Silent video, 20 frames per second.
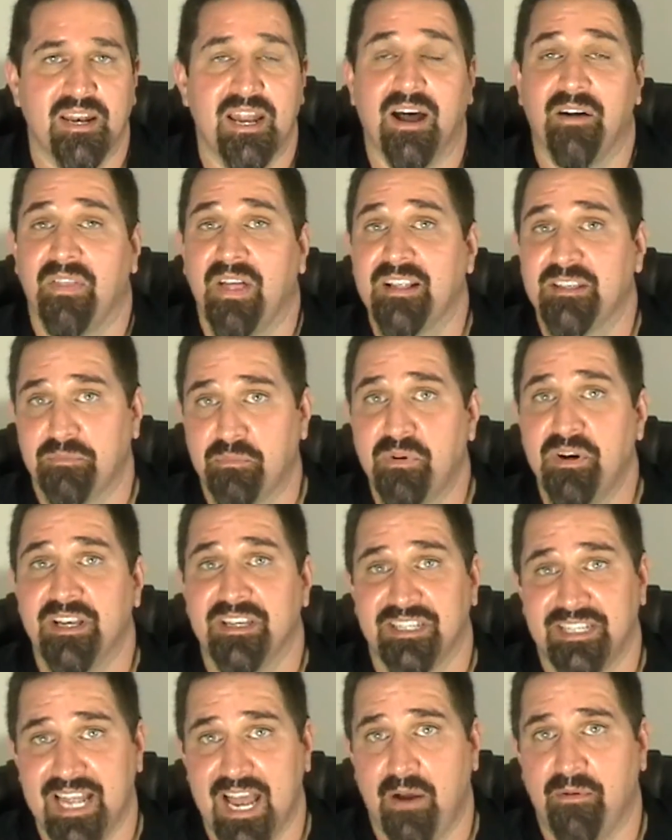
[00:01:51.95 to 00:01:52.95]
Now that's pretty
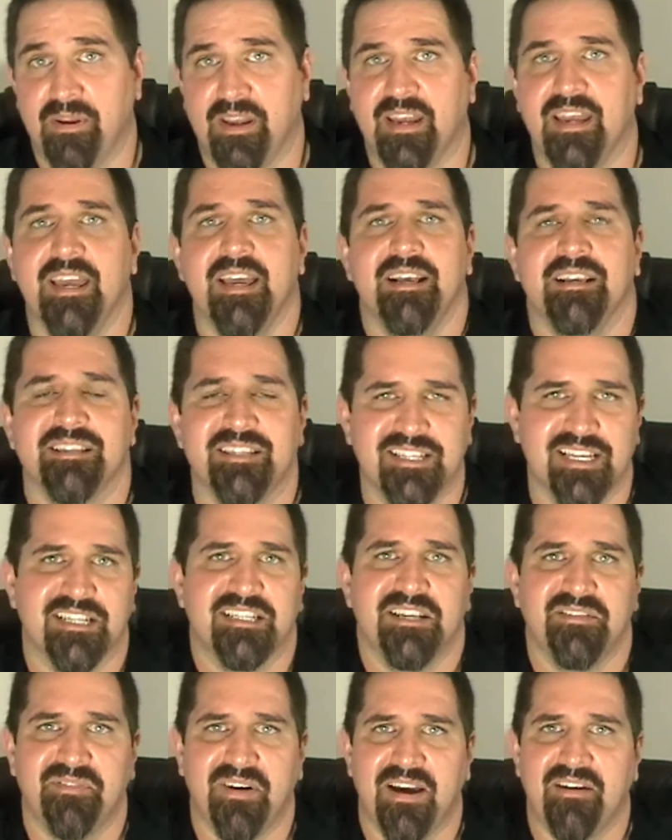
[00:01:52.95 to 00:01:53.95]
astounding,
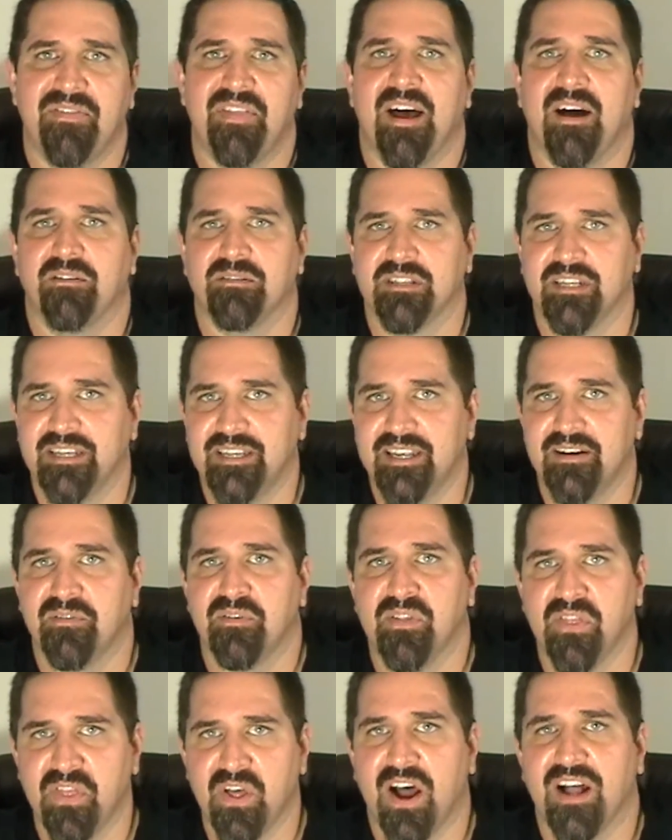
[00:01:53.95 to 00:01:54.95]
65,000
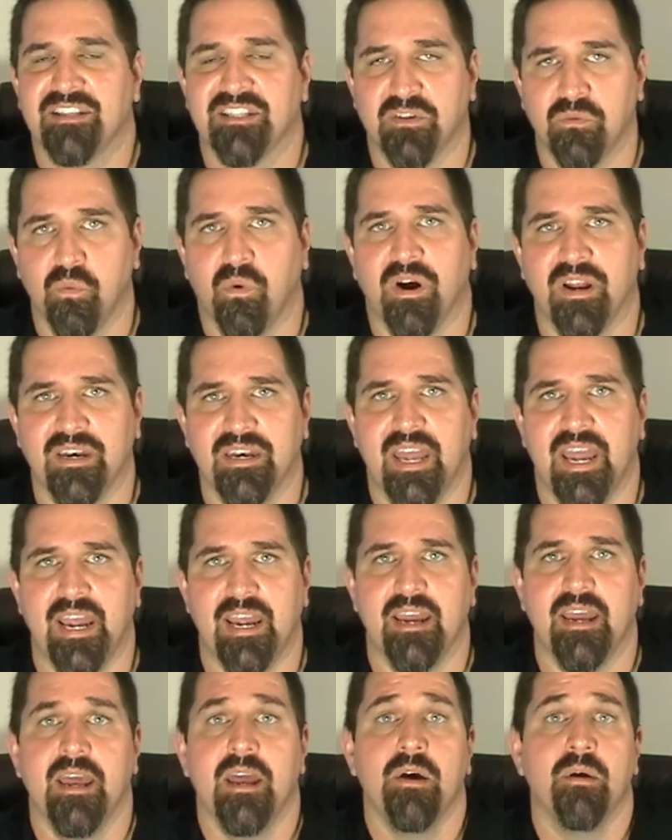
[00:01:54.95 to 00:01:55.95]
different thoughts in one
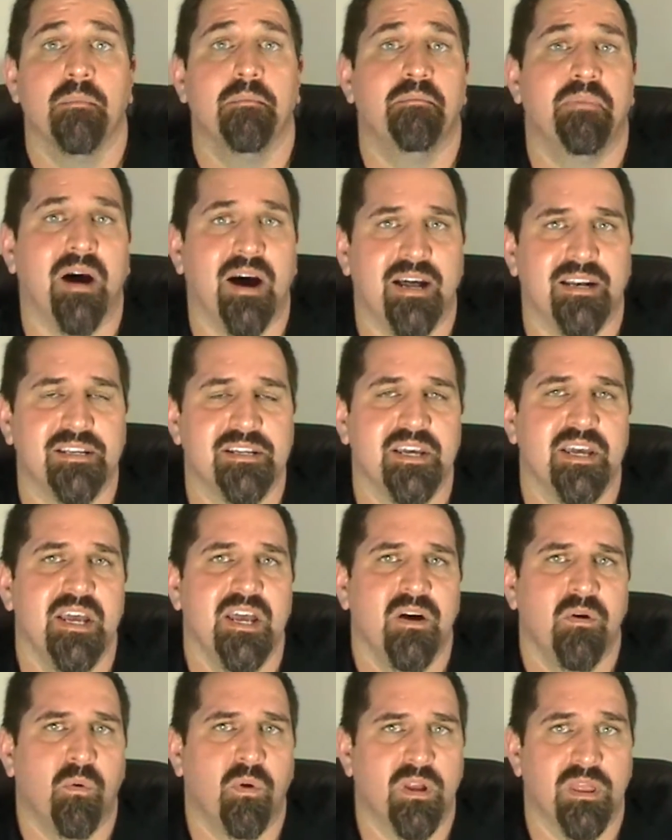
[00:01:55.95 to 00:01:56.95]
day. But
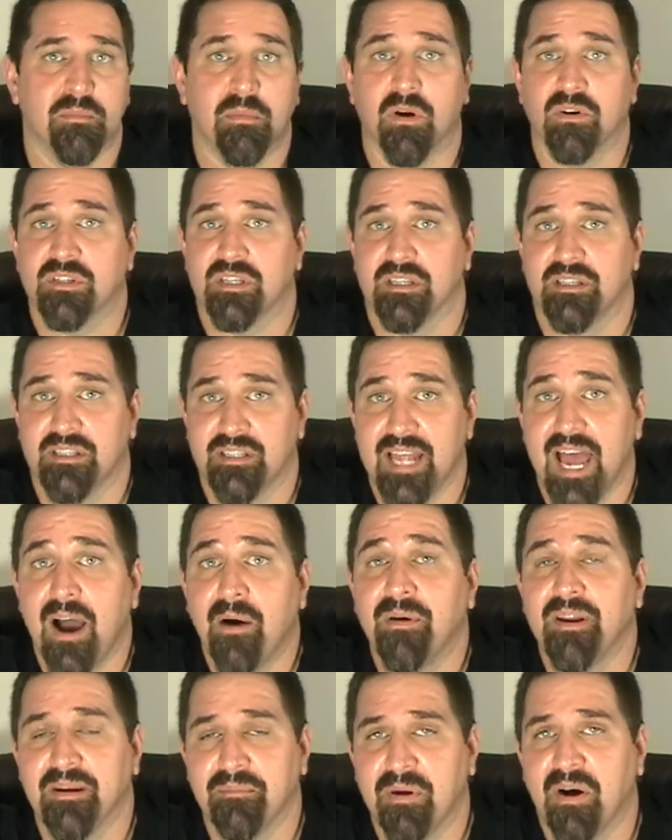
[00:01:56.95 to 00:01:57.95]
one of the most
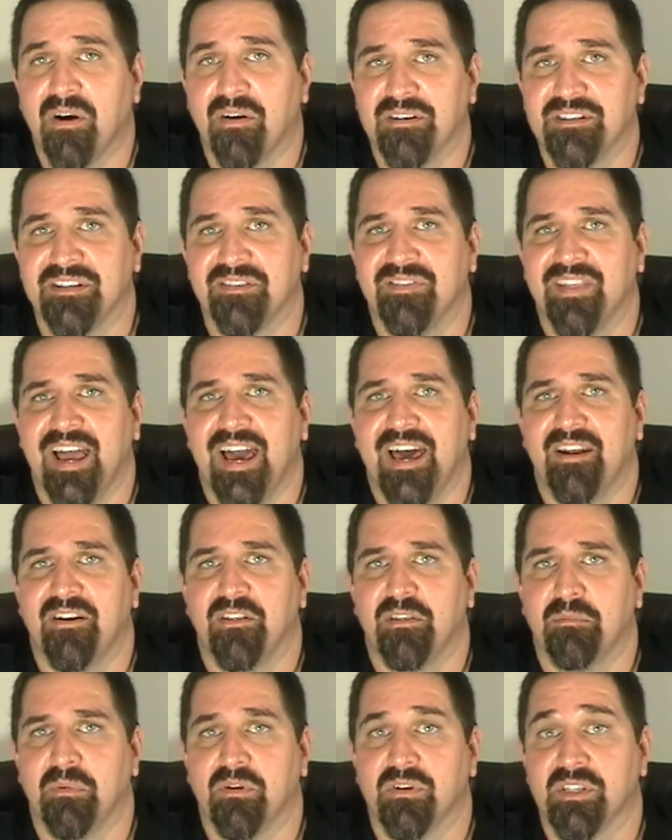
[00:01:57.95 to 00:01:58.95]
astounding parts of that,
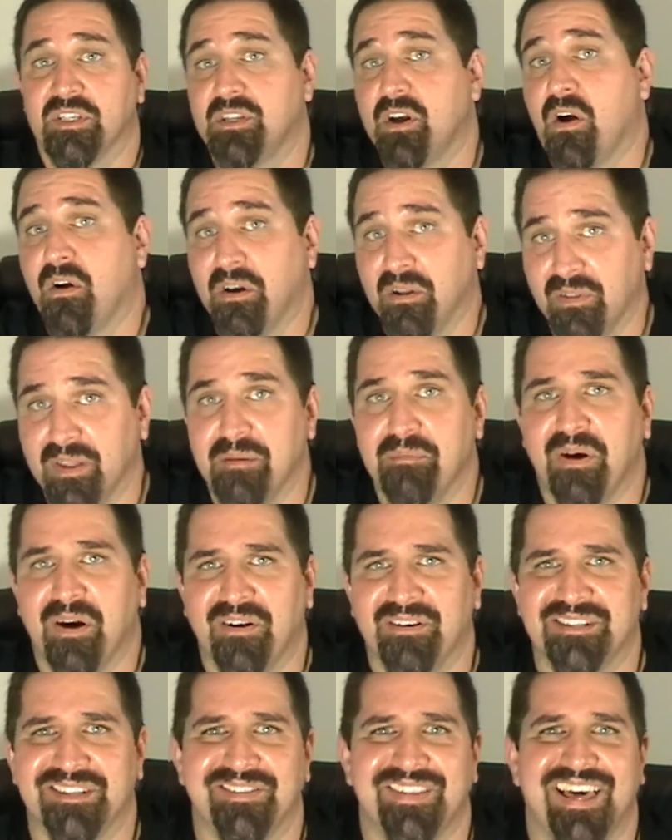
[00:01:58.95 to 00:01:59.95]
or the most startling
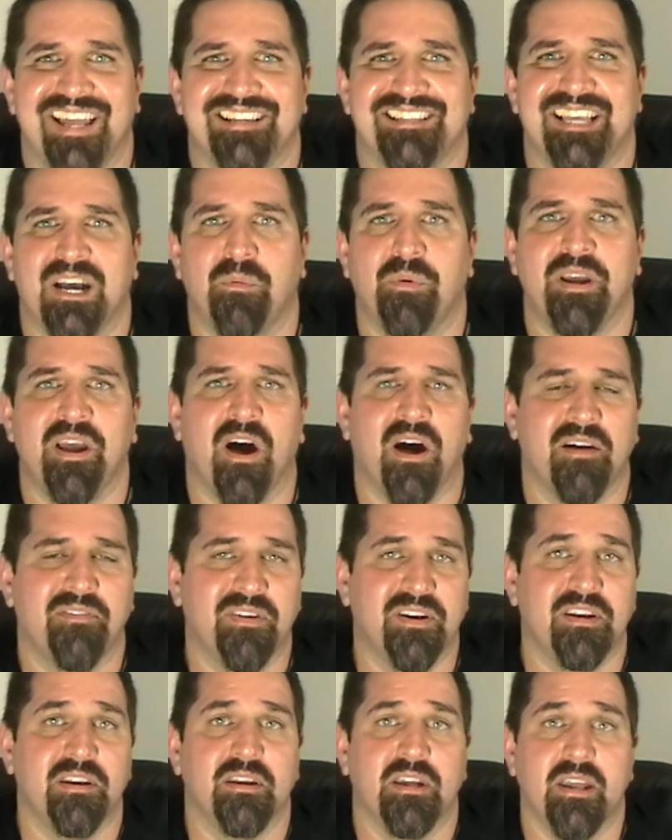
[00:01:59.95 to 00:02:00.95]
parts of that, is that we
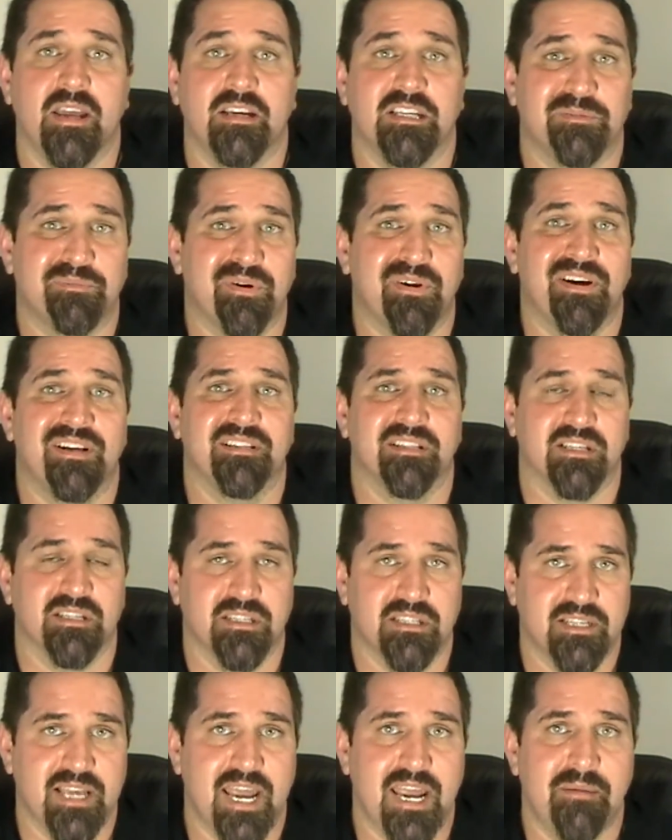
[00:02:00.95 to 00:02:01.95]
often experience the
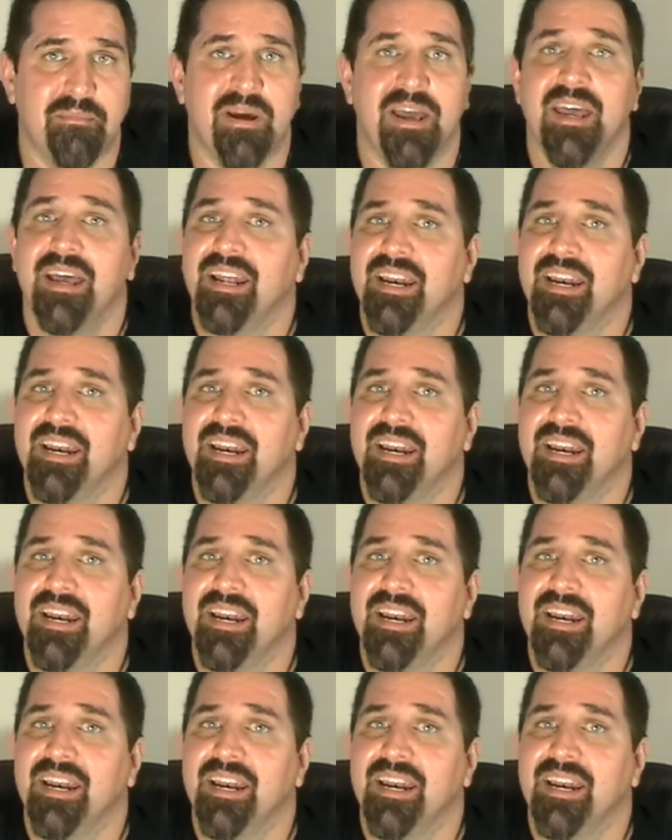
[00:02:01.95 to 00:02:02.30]
same